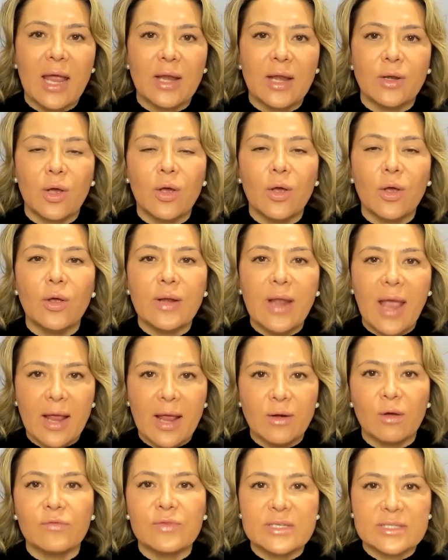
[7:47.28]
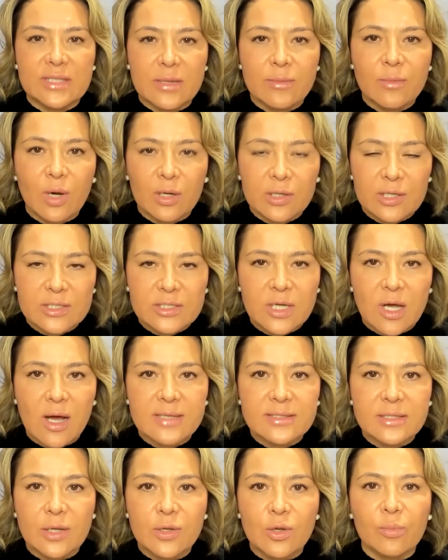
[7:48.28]
and heard and obviously
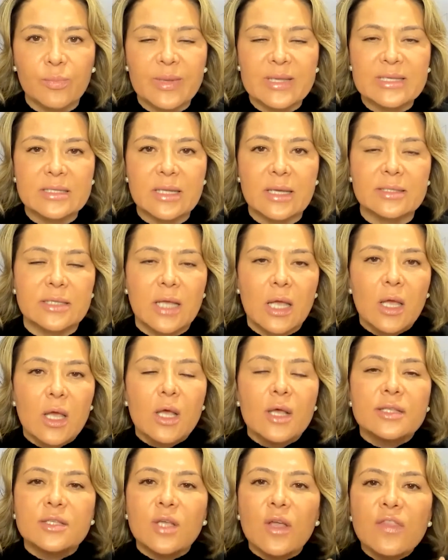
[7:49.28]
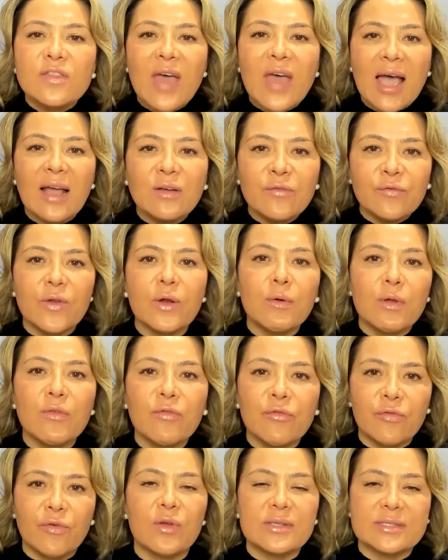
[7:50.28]
monetize your business. So that very
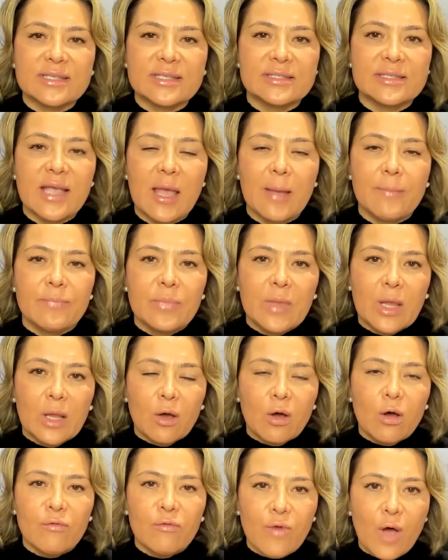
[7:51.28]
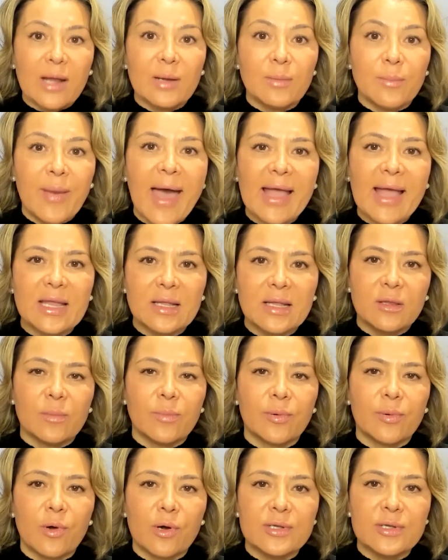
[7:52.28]
first step of unpacking the
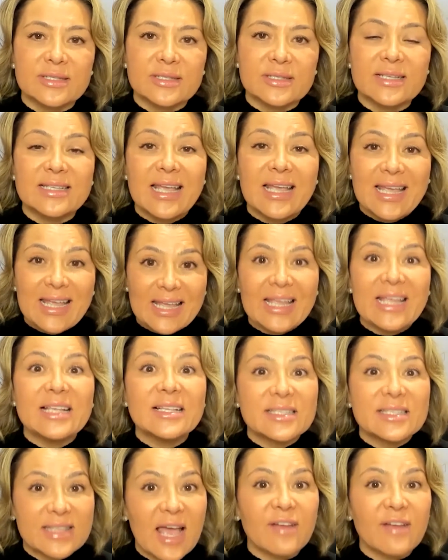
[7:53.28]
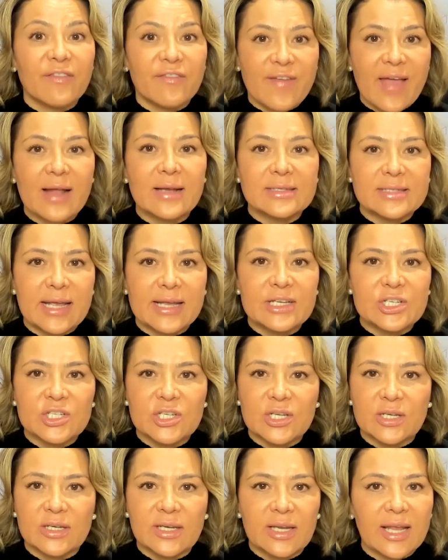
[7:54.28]
process is that
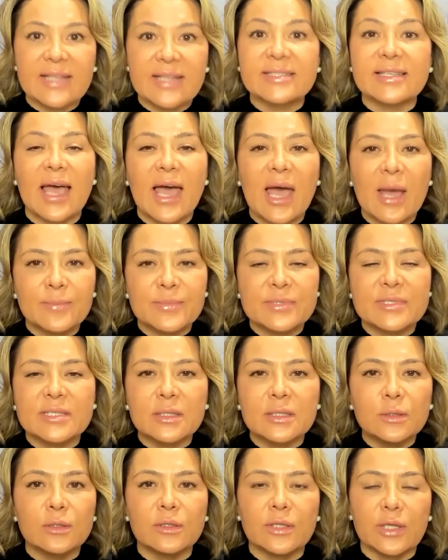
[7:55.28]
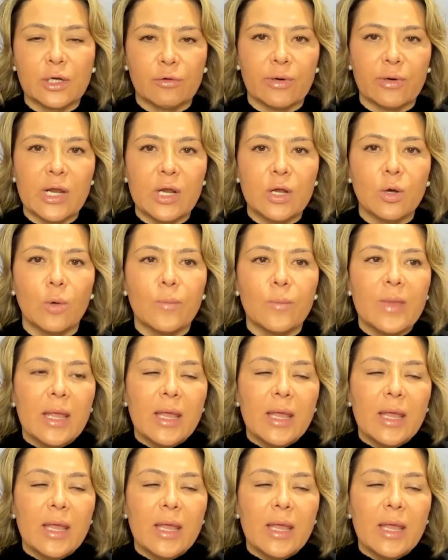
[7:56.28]
foundation. It's absolutely critical.